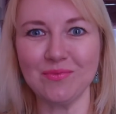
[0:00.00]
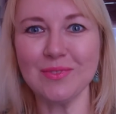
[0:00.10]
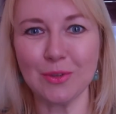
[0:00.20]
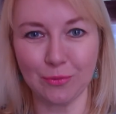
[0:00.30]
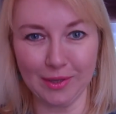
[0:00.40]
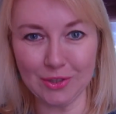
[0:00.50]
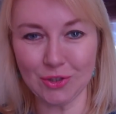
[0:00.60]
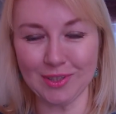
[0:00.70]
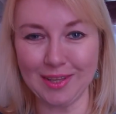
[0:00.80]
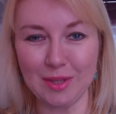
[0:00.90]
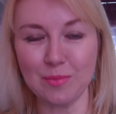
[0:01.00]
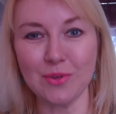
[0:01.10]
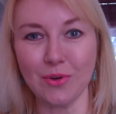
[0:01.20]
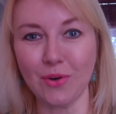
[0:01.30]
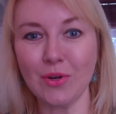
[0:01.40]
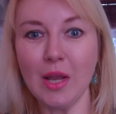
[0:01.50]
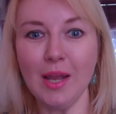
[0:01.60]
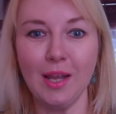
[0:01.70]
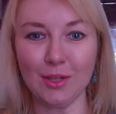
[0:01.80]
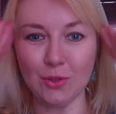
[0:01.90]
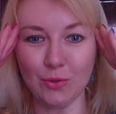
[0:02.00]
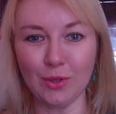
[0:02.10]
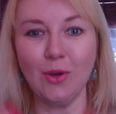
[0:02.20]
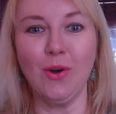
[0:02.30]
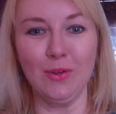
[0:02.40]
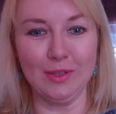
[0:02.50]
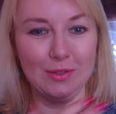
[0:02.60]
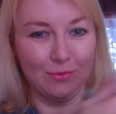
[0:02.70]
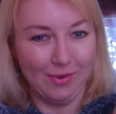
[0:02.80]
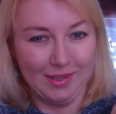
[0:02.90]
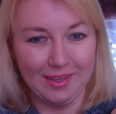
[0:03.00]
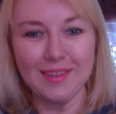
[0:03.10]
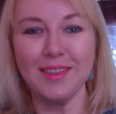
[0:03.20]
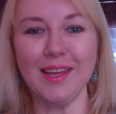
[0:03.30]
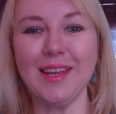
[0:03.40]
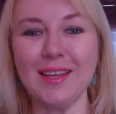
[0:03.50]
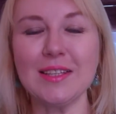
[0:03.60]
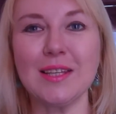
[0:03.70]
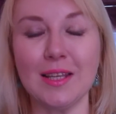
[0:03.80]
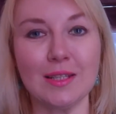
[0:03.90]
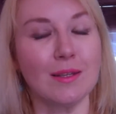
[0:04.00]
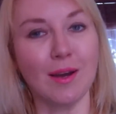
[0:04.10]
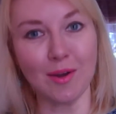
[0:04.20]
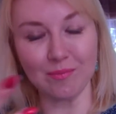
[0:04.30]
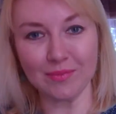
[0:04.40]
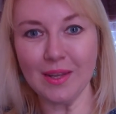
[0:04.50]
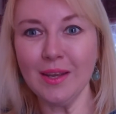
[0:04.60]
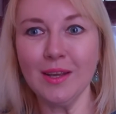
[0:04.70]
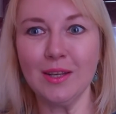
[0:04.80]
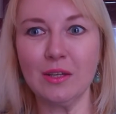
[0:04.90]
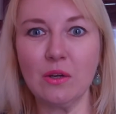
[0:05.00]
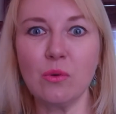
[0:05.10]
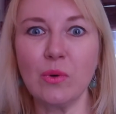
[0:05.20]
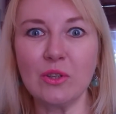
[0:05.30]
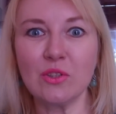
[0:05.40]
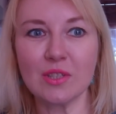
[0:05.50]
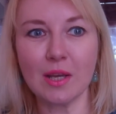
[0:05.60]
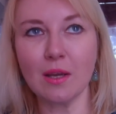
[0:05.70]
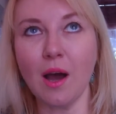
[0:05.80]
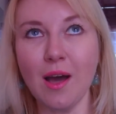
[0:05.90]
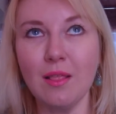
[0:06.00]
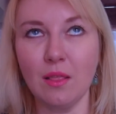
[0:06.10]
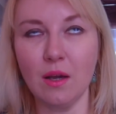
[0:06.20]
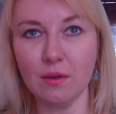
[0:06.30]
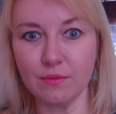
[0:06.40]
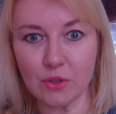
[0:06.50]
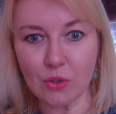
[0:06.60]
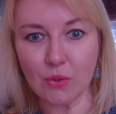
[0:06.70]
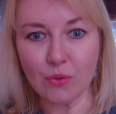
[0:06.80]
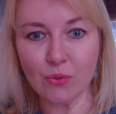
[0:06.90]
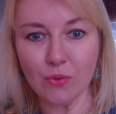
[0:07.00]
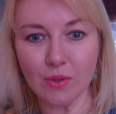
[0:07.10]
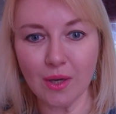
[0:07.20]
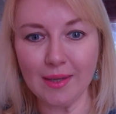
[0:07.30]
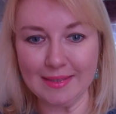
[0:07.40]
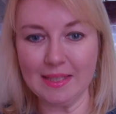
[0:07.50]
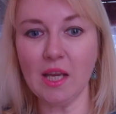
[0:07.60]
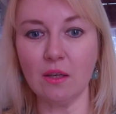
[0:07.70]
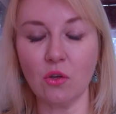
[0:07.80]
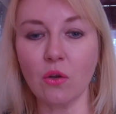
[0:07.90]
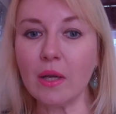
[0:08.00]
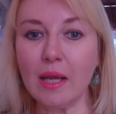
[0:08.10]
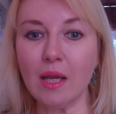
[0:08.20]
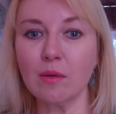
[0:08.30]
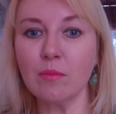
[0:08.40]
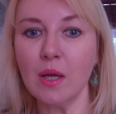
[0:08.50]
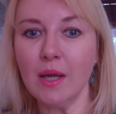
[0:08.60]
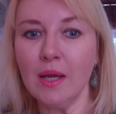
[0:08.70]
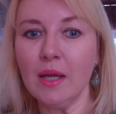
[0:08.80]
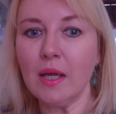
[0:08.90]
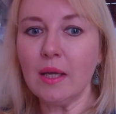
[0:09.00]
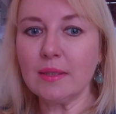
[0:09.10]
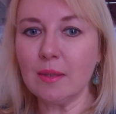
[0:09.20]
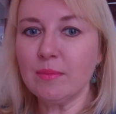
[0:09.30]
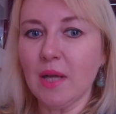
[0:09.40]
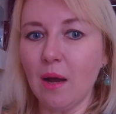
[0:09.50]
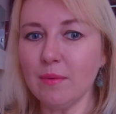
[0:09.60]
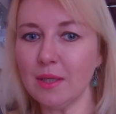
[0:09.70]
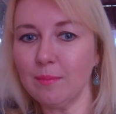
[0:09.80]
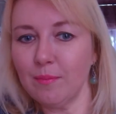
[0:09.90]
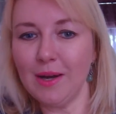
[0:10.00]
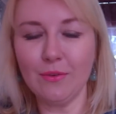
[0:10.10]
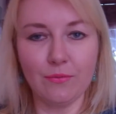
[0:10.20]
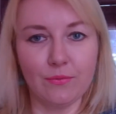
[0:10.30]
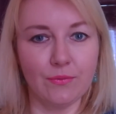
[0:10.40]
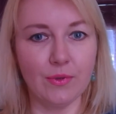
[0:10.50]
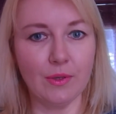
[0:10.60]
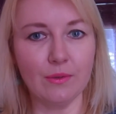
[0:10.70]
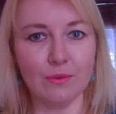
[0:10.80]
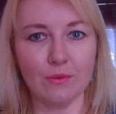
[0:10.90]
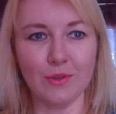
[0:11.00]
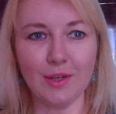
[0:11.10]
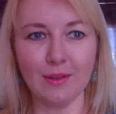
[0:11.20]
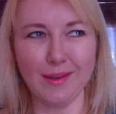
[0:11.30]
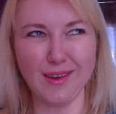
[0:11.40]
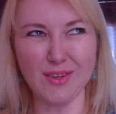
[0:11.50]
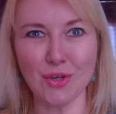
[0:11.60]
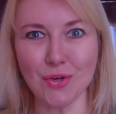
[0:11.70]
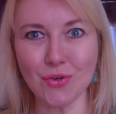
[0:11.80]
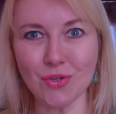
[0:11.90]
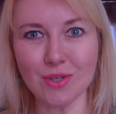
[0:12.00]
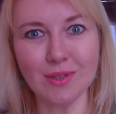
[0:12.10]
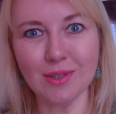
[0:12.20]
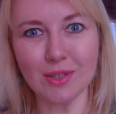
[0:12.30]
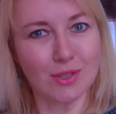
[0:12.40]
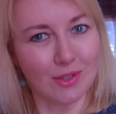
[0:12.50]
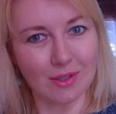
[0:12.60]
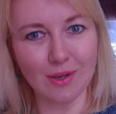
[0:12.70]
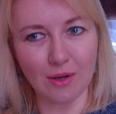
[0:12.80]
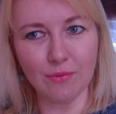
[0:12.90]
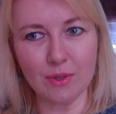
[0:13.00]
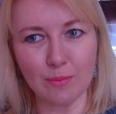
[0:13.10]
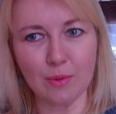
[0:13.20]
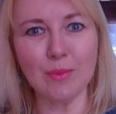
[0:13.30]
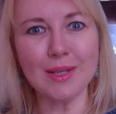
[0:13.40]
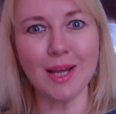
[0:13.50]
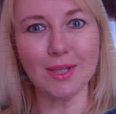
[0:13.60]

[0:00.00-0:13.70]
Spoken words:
reflection in the mirror and doing all these funny things. And you know, when you say I love you and saying your name, sometimes it might feel really like unusual. It's not uncomfortable, but